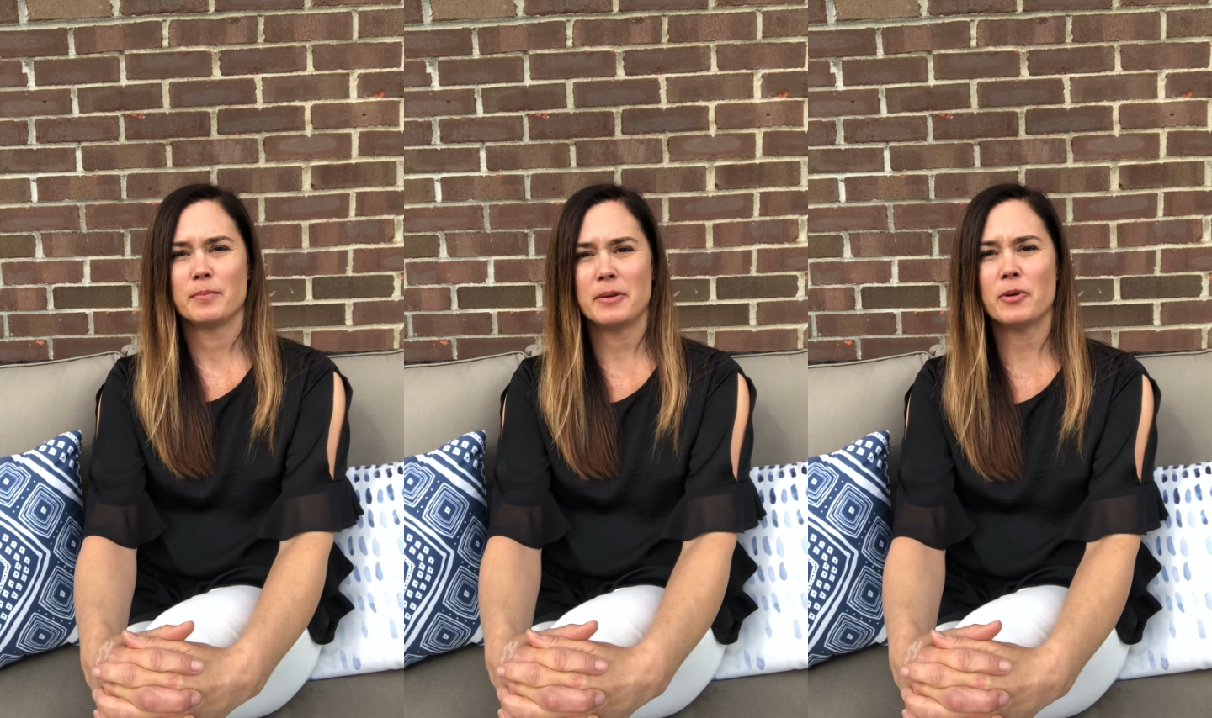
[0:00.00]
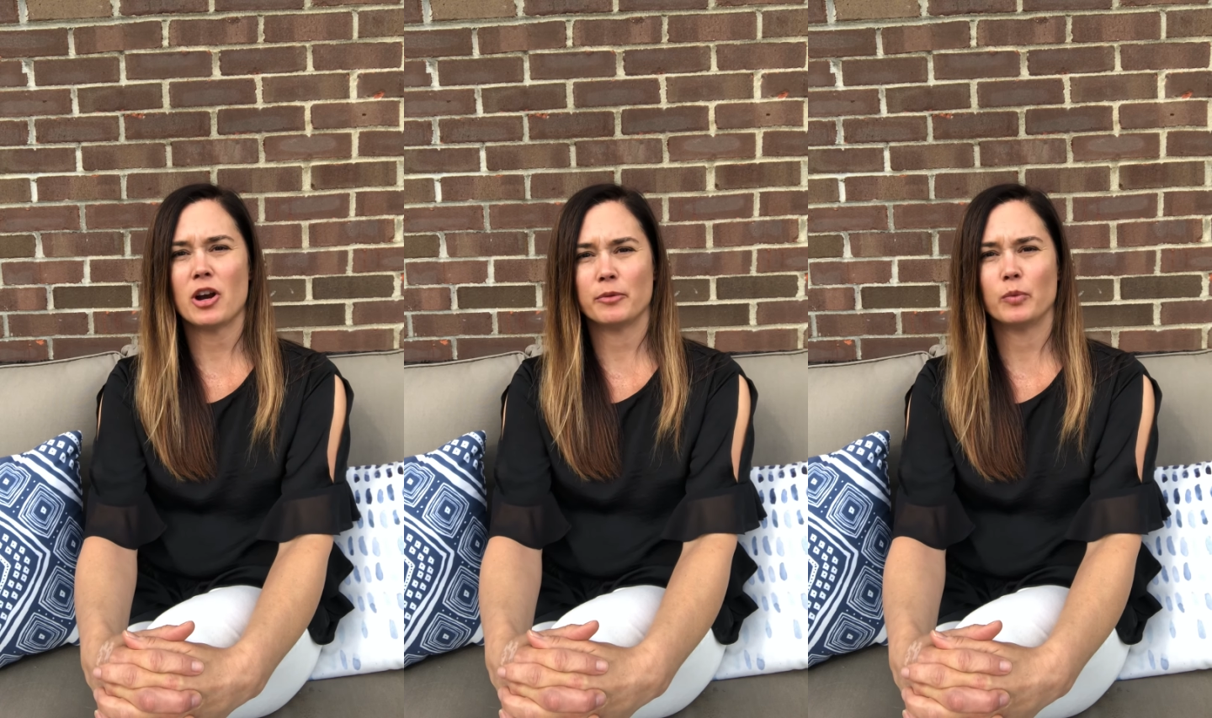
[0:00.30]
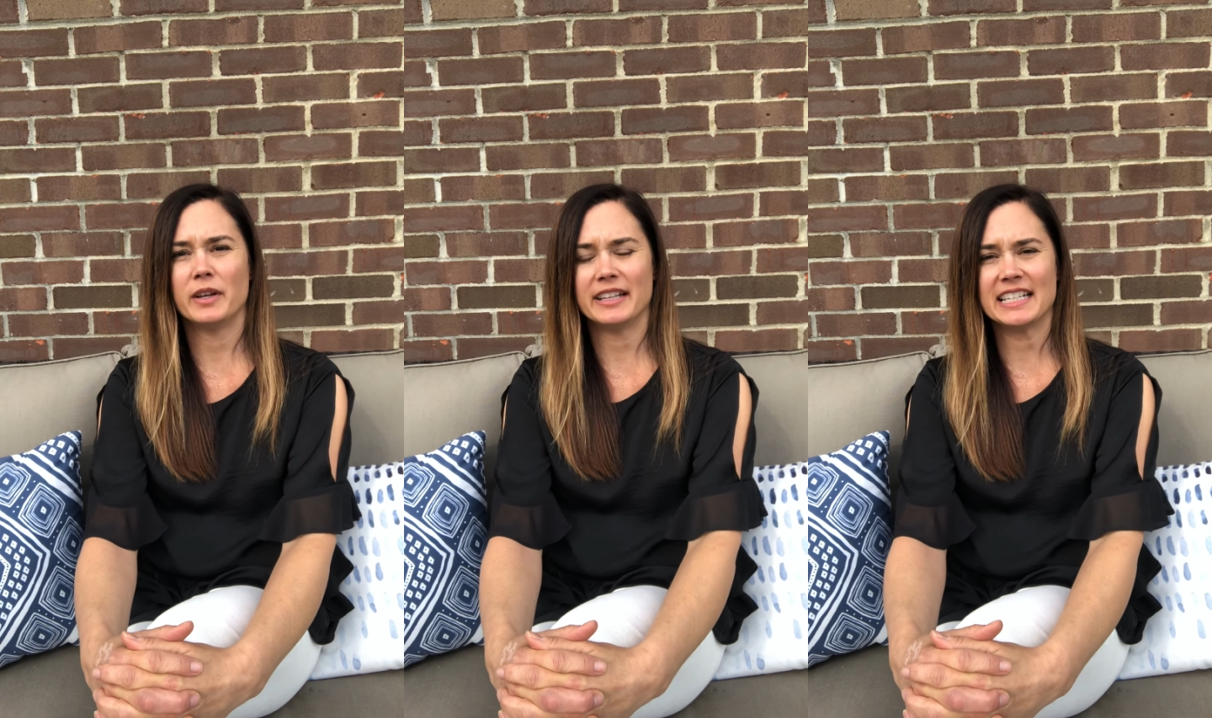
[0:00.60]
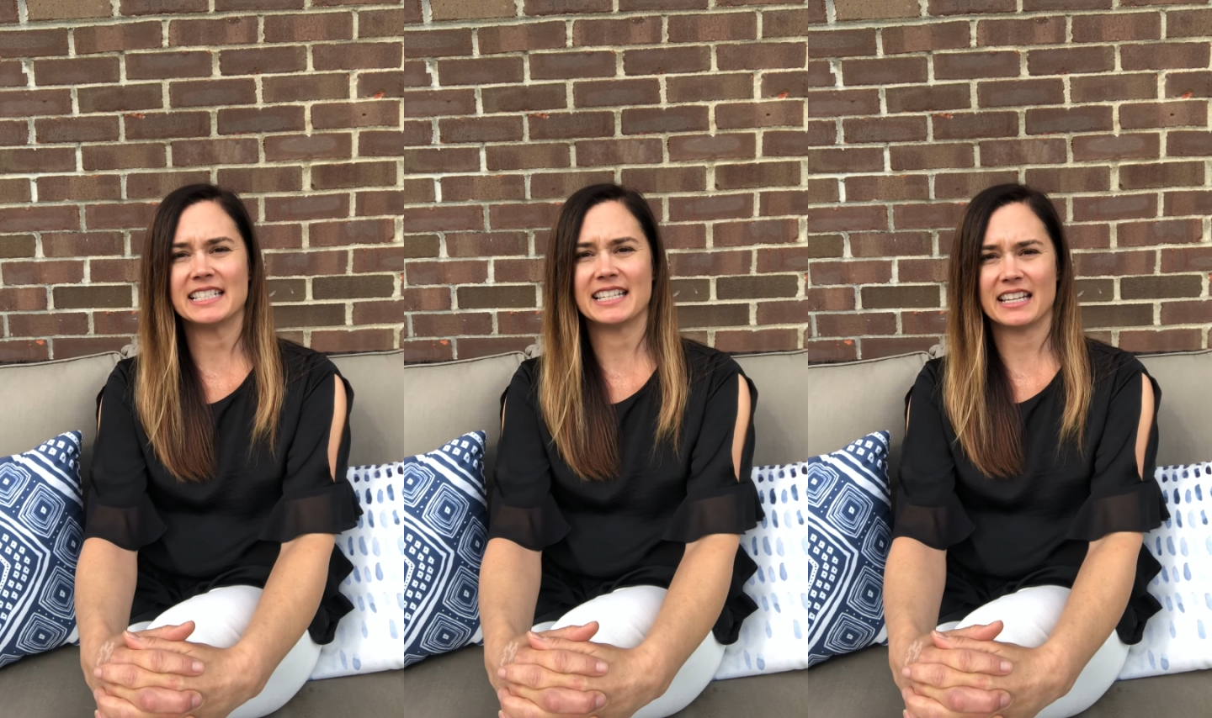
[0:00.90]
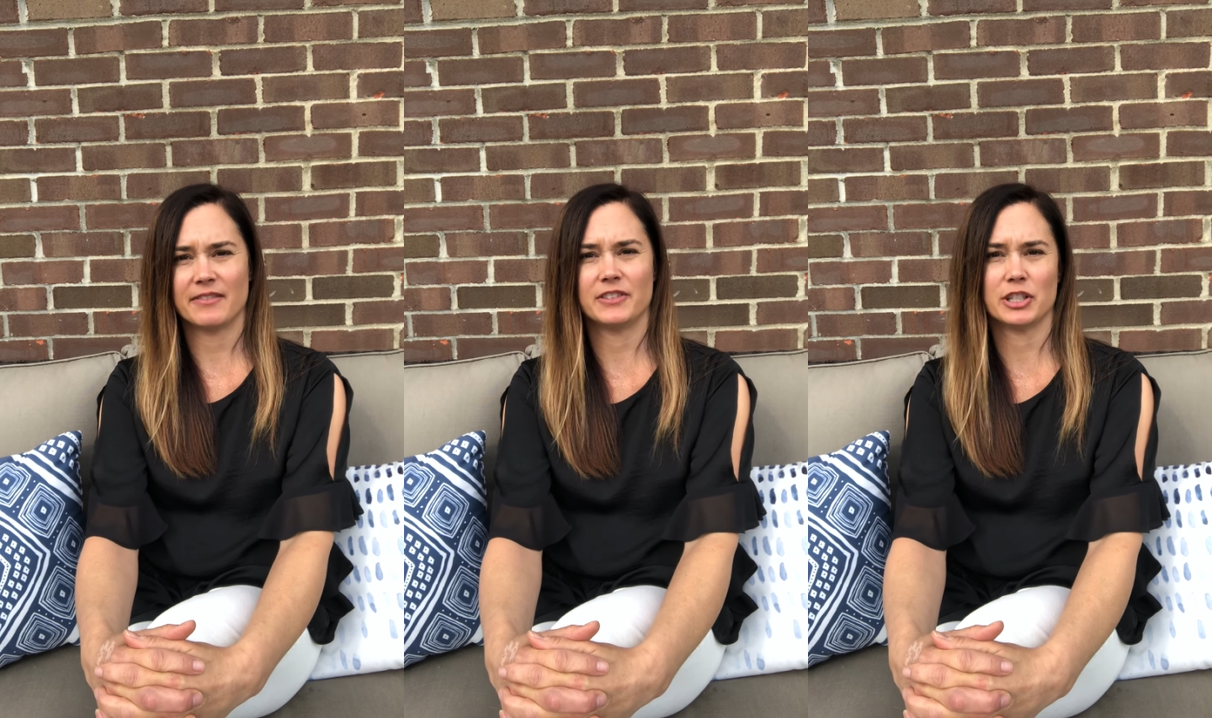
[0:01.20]
people aren't willing to
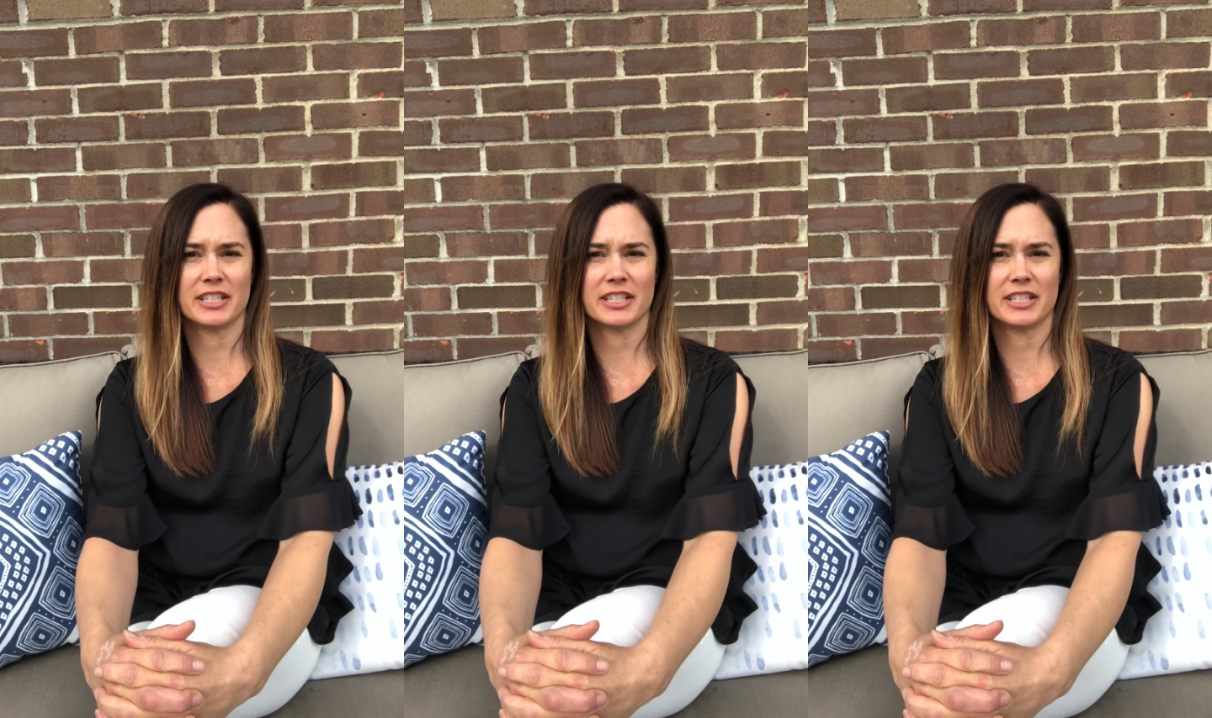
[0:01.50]
give their